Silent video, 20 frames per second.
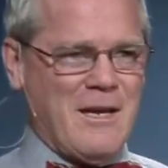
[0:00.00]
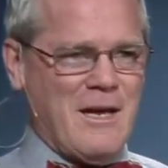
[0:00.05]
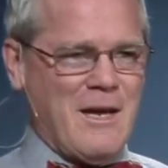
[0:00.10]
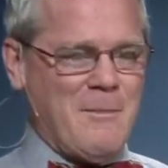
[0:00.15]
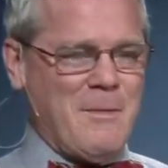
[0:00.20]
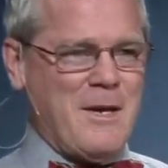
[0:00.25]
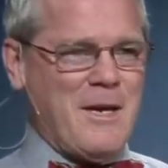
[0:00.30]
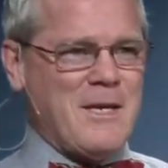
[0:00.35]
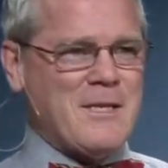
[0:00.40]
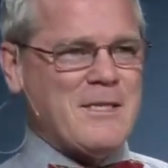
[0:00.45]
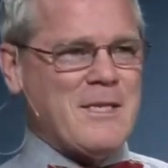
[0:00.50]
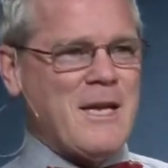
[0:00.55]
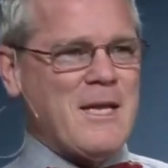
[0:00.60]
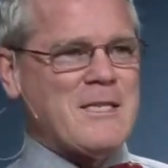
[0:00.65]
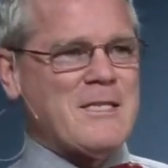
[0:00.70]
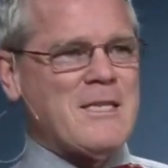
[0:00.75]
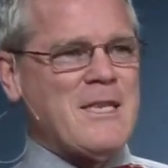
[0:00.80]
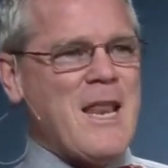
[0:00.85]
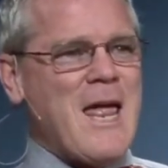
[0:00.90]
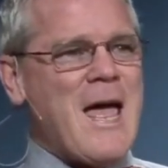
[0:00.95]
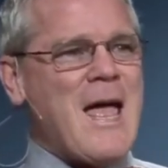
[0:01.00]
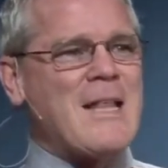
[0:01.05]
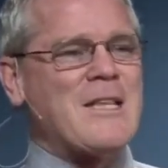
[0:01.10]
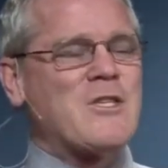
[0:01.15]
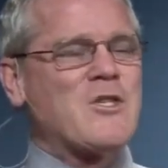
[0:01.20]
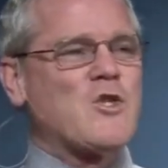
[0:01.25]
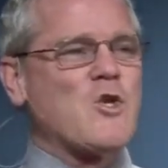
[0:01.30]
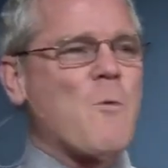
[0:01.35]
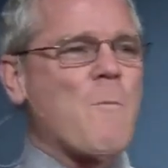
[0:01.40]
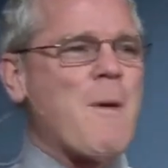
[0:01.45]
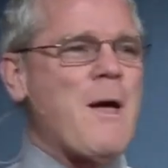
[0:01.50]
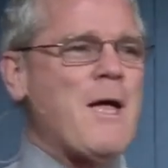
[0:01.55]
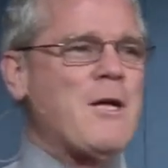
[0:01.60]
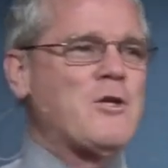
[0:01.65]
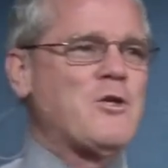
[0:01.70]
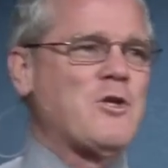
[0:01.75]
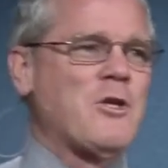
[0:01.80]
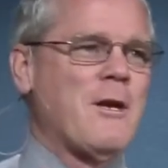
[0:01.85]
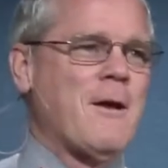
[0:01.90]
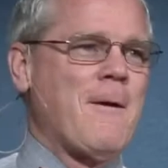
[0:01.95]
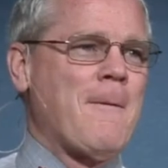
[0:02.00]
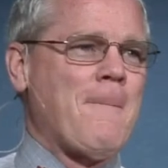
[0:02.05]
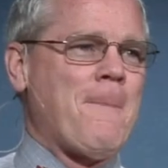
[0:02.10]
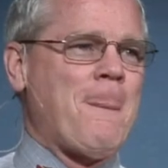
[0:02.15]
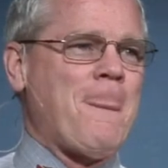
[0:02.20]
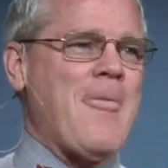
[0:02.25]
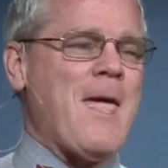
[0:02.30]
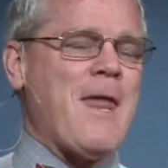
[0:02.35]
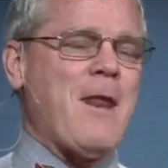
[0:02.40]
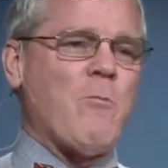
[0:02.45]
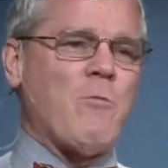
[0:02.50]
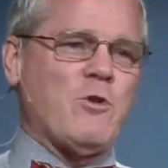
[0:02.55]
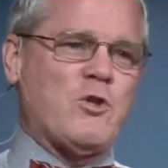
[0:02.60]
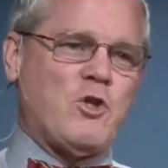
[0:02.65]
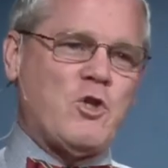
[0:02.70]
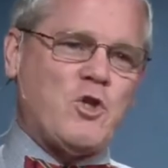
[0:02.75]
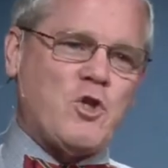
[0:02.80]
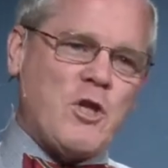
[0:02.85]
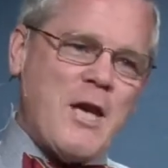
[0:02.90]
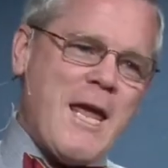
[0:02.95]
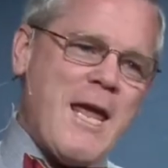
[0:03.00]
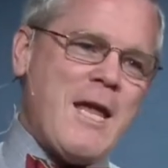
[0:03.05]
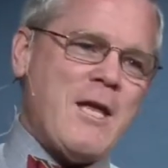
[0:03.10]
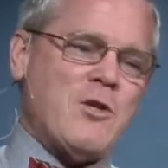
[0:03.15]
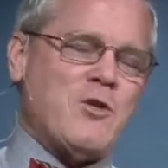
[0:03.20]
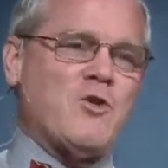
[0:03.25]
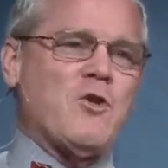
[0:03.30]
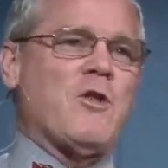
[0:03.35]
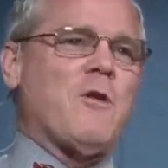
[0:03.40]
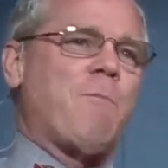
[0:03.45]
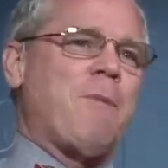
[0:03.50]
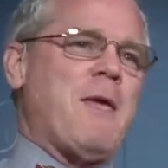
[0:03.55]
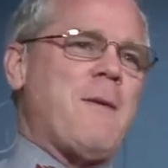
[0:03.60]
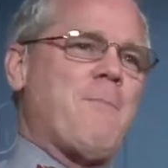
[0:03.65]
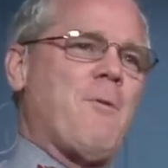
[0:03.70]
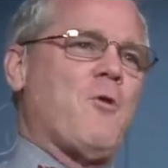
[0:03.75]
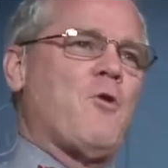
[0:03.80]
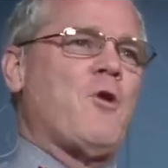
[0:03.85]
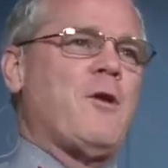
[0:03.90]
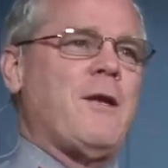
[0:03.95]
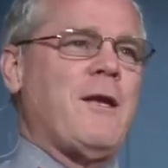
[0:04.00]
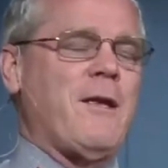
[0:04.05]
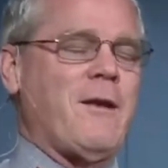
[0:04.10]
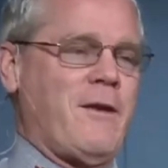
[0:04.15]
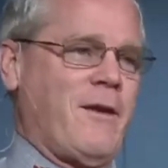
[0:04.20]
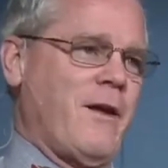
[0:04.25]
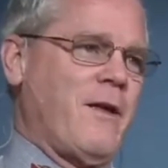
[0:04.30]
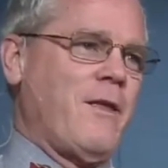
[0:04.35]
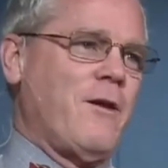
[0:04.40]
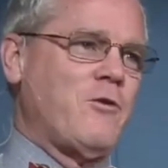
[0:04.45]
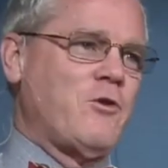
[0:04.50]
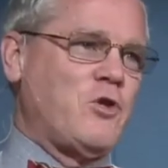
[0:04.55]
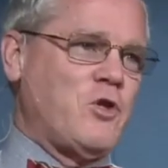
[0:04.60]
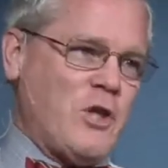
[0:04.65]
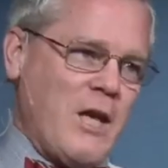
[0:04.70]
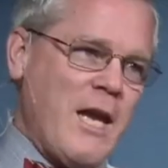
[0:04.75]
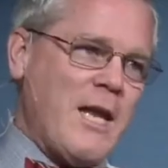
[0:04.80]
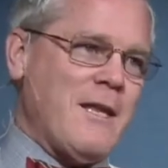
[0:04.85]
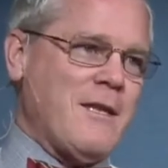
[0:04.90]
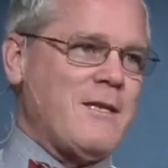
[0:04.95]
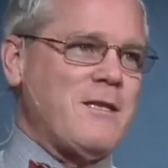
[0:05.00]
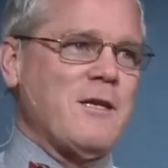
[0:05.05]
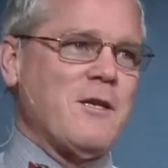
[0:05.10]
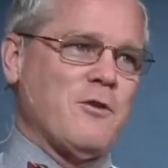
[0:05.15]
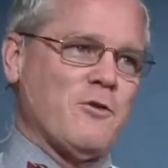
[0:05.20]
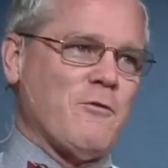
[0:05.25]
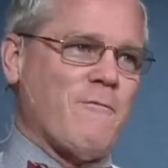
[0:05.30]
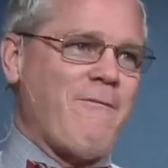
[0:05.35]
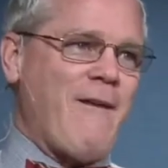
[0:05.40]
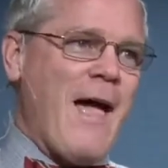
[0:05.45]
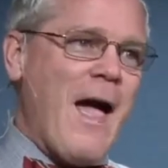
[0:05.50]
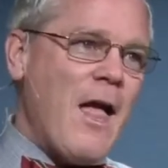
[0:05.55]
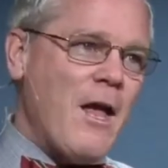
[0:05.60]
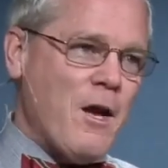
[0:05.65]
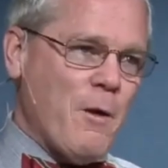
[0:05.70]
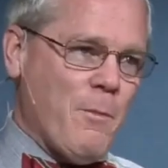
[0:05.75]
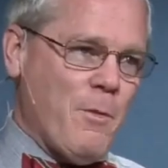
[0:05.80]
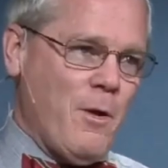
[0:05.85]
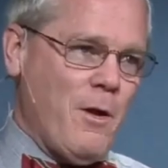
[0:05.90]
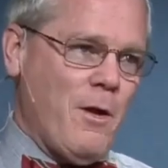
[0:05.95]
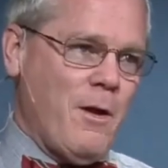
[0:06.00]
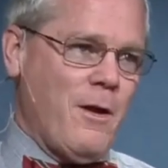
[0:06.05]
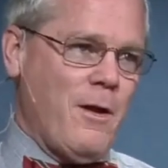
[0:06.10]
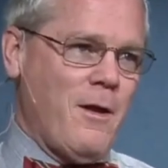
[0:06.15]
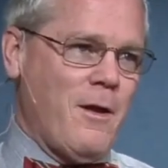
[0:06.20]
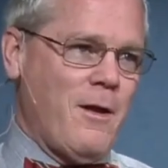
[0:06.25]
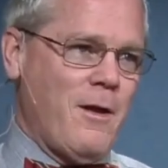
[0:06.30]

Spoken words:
I mean, it's not so much that it was chained so the people couldn't get it. There's chains. These things are valuable.